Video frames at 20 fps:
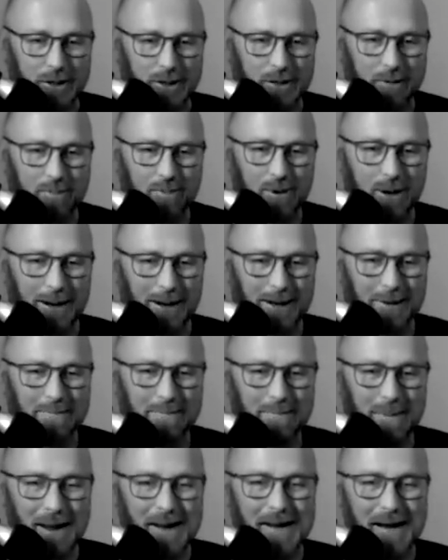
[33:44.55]
The product
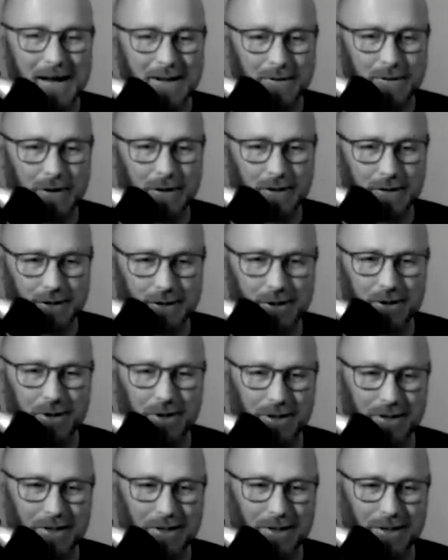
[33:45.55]
may not look as
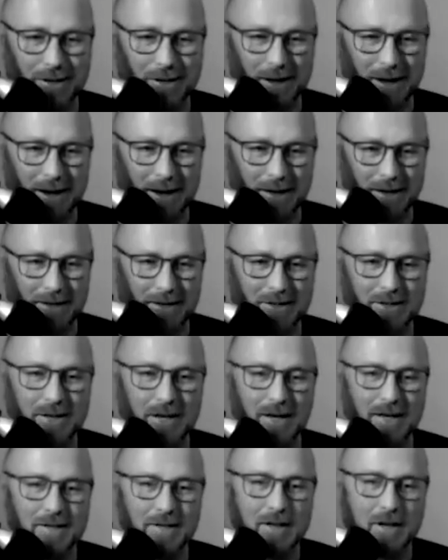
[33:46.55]
good as
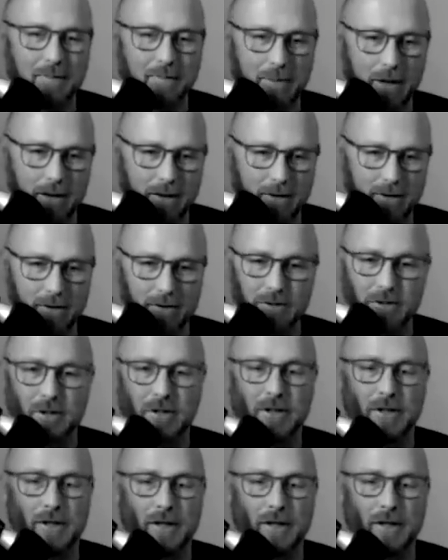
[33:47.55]
the competitors.